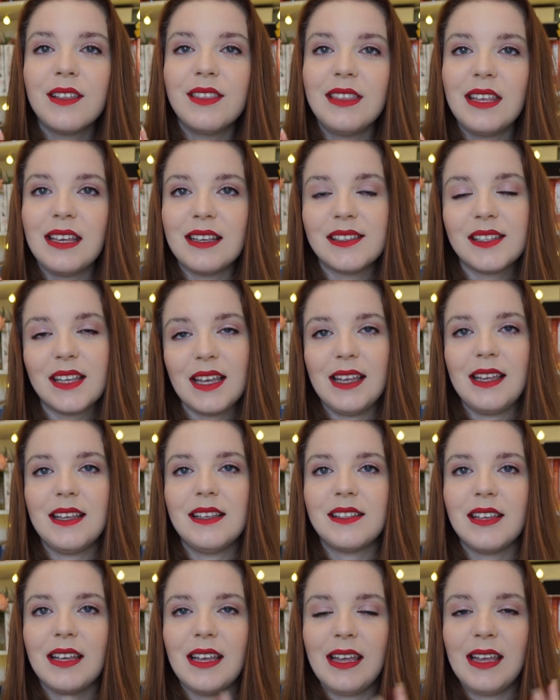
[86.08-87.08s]
This
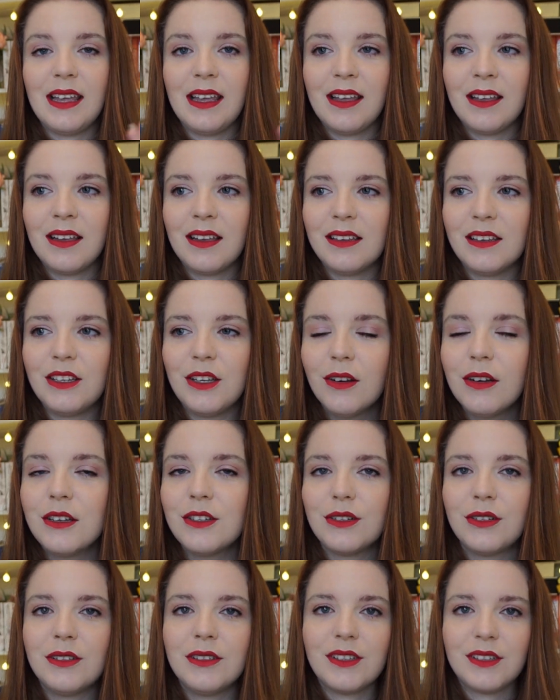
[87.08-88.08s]
is a young
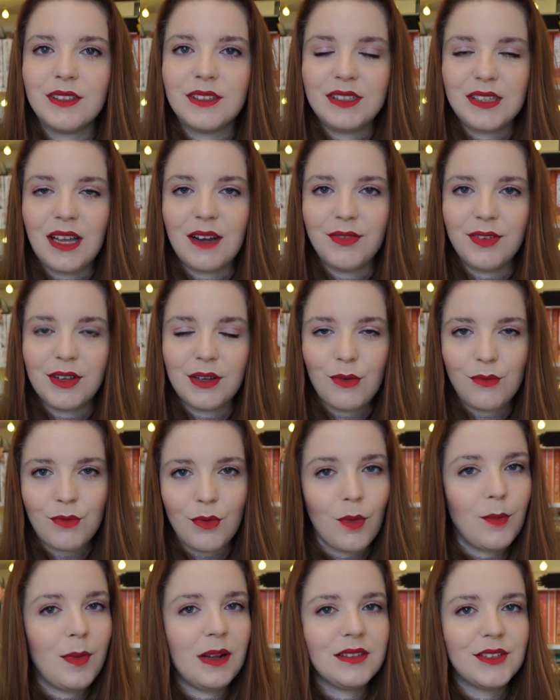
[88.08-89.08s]
adult sapphic
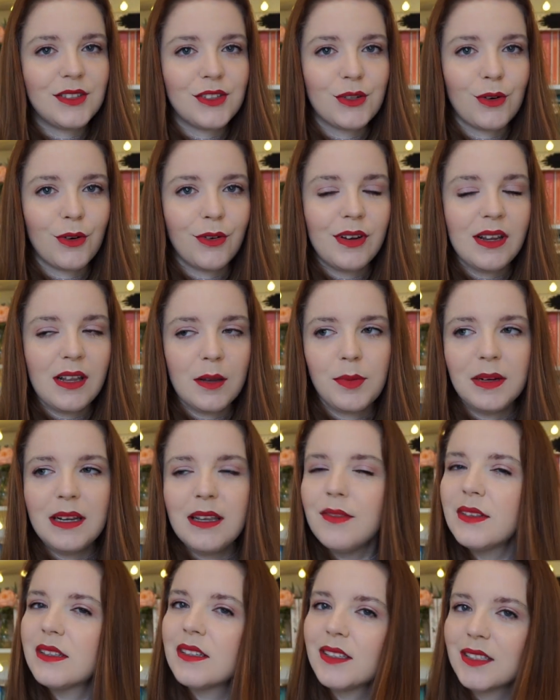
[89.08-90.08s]
romance story. I
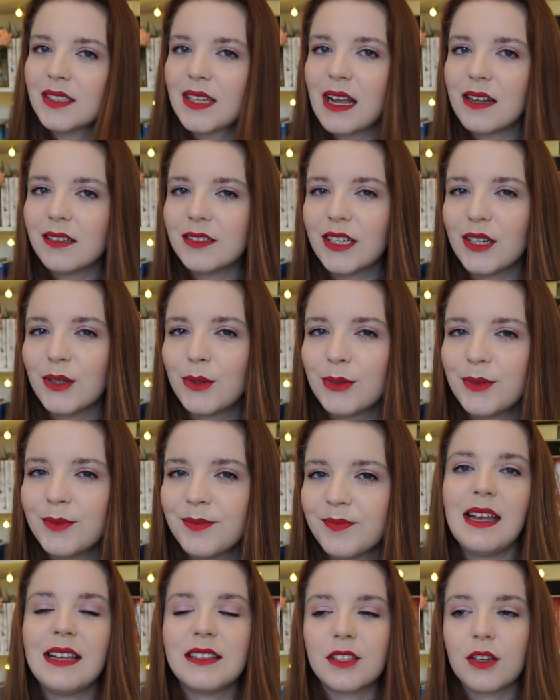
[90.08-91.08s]
believe it's a standalone.
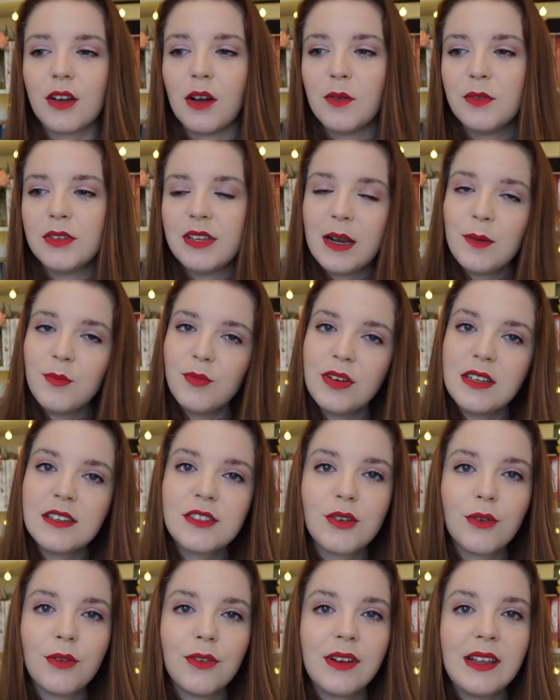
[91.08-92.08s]
It's a contemporary
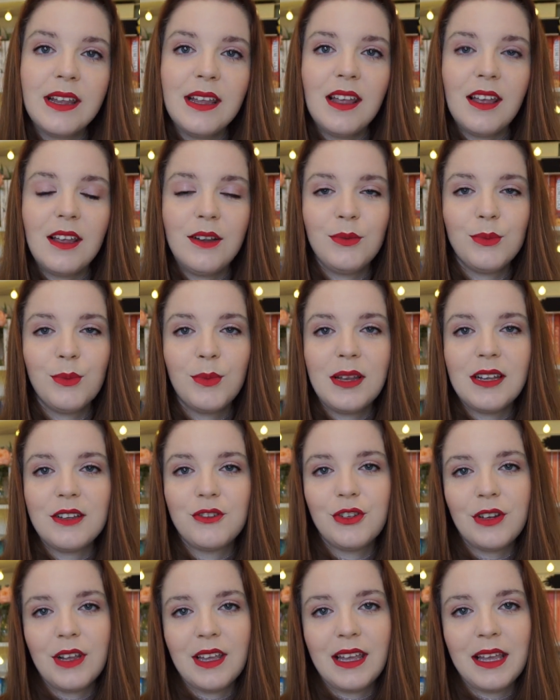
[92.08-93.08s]
story in
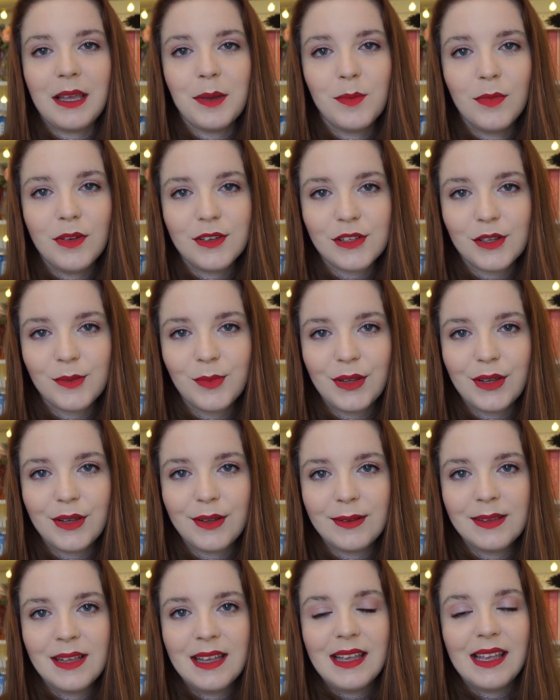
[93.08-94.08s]
which a Muslim
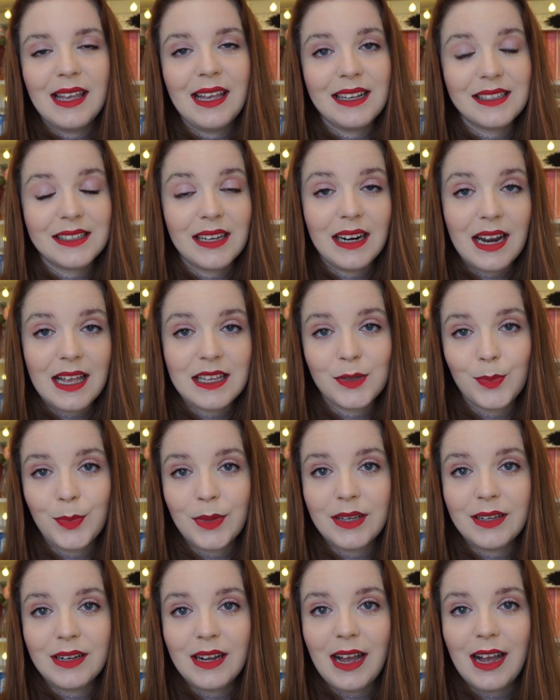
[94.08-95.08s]
girl is a
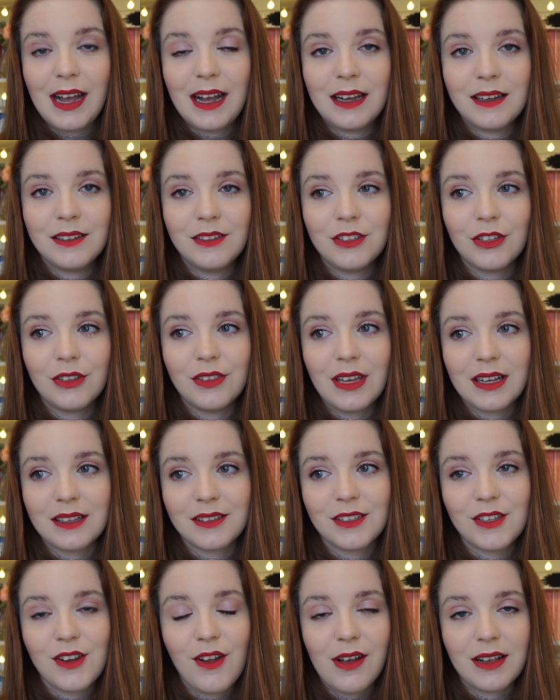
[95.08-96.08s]
lesbian and
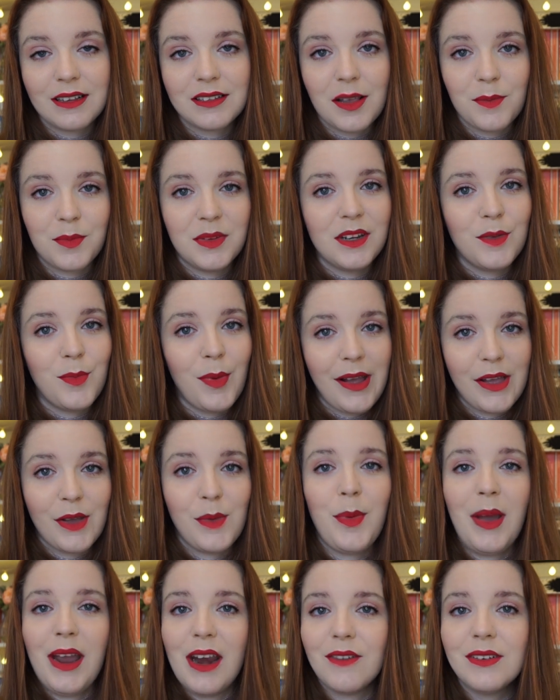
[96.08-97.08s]
that's not accepted by her
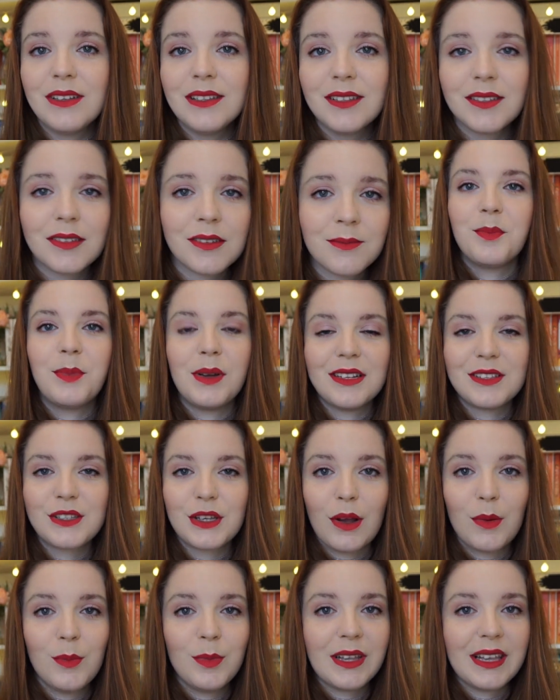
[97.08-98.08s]
parents. But it's
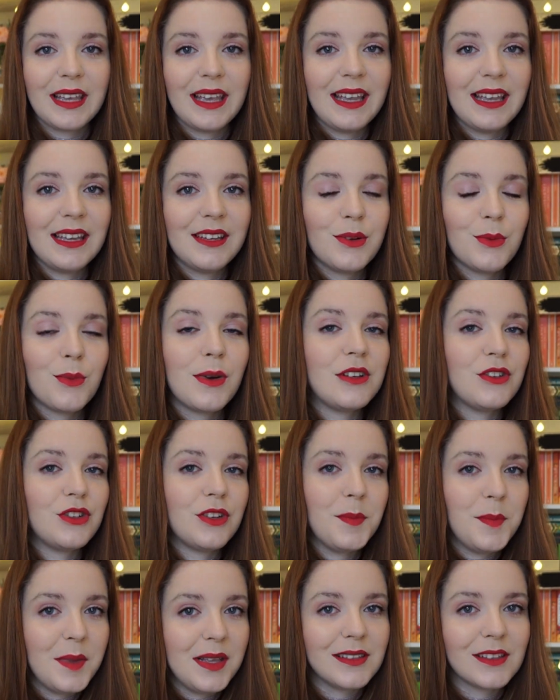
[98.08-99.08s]
complicated when
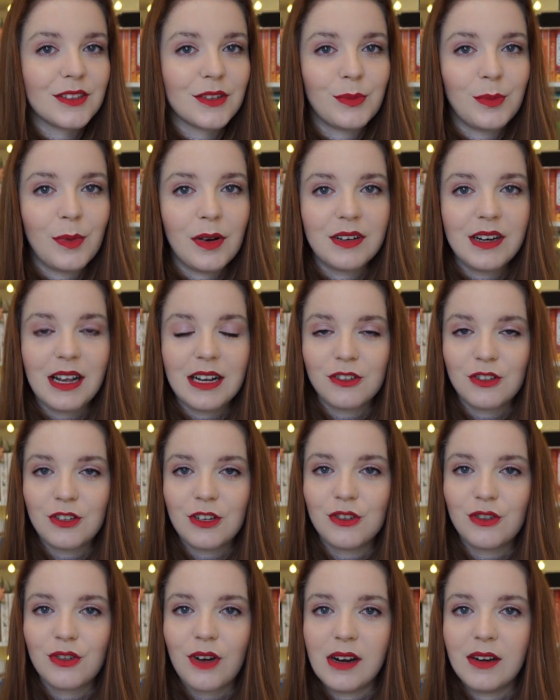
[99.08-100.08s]
she meets someone and
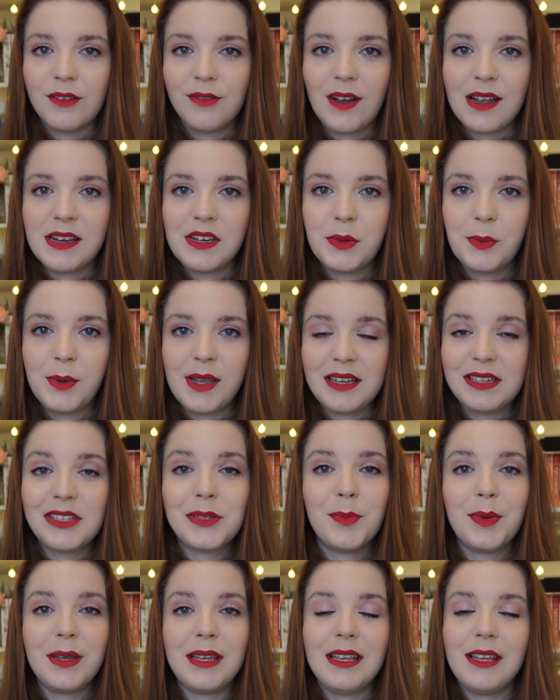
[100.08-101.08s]
she's trying to find a way to
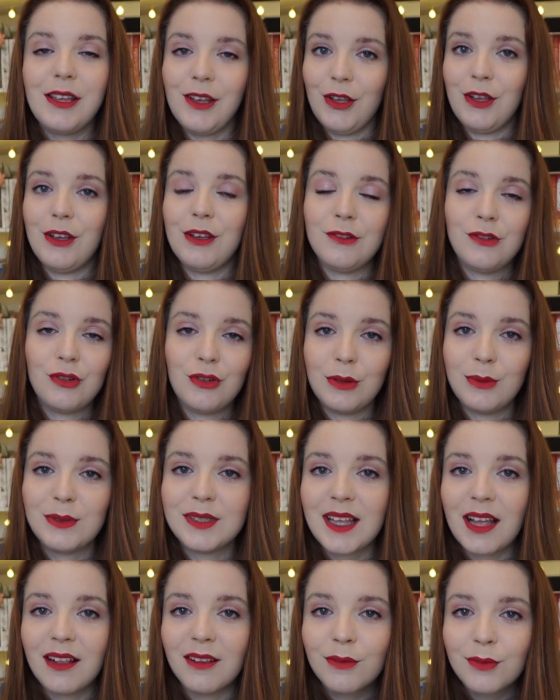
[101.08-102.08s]
be her true
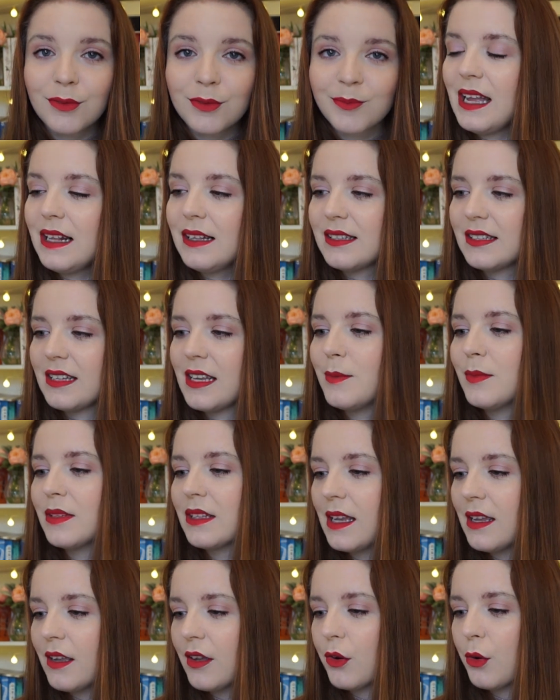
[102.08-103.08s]
self. It seems
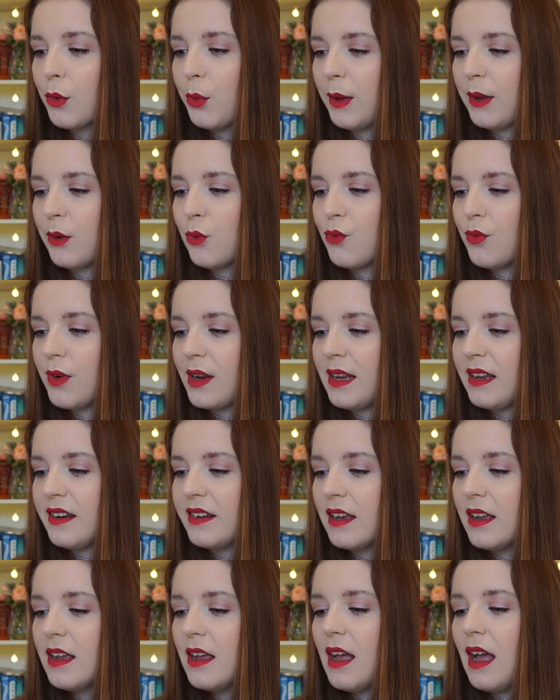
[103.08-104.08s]
like a quick
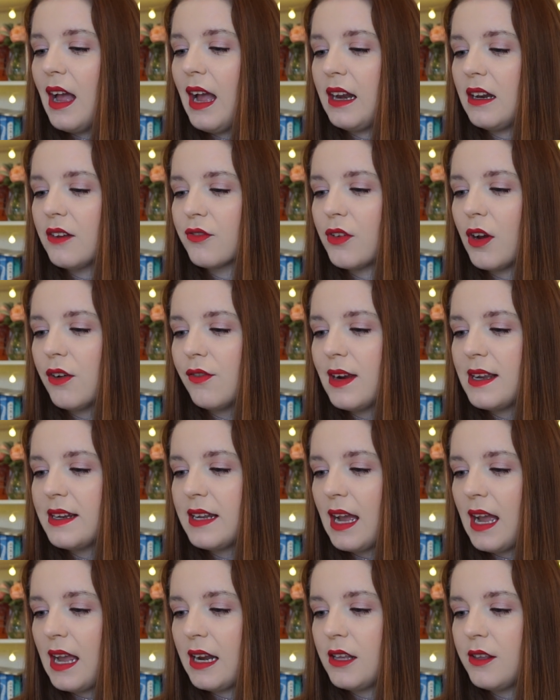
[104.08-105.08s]
read and I've not
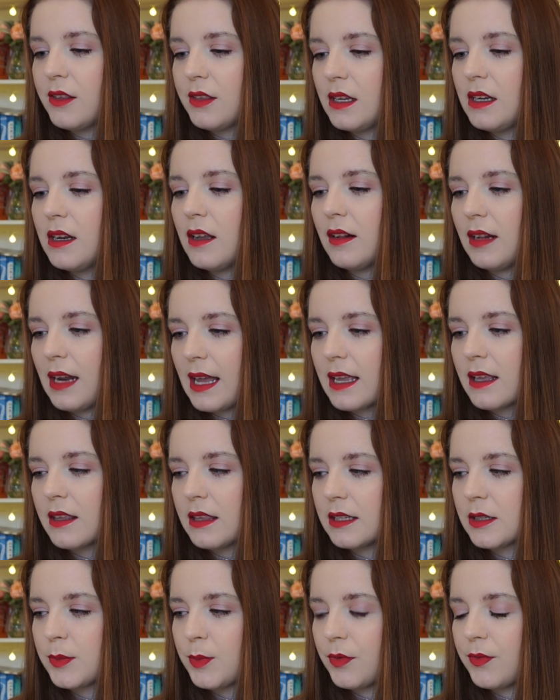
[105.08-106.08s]
read anything like
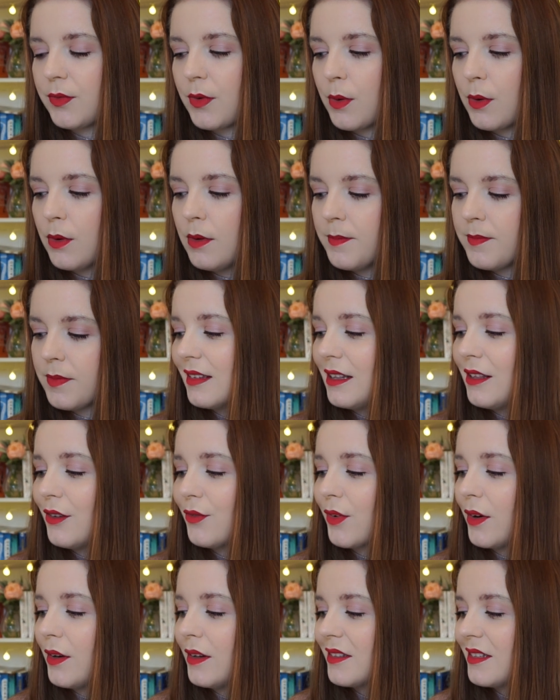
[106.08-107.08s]
this before. In the
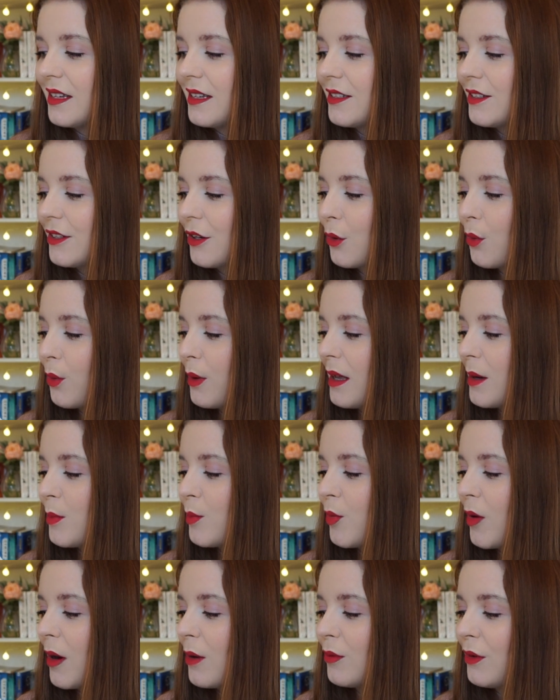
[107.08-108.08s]
front it says, "To queer
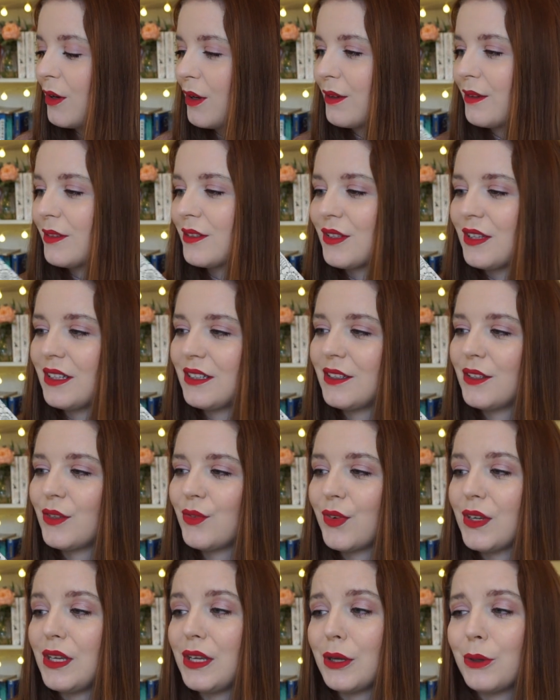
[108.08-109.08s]
brown girls, this is
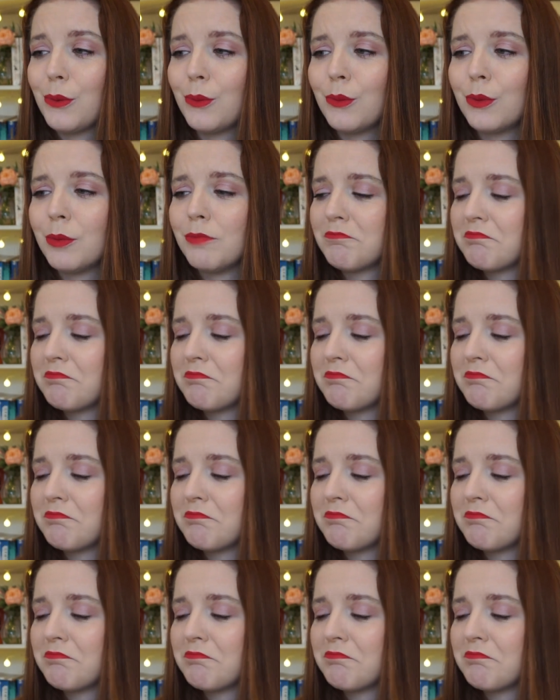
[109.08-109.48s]
for you."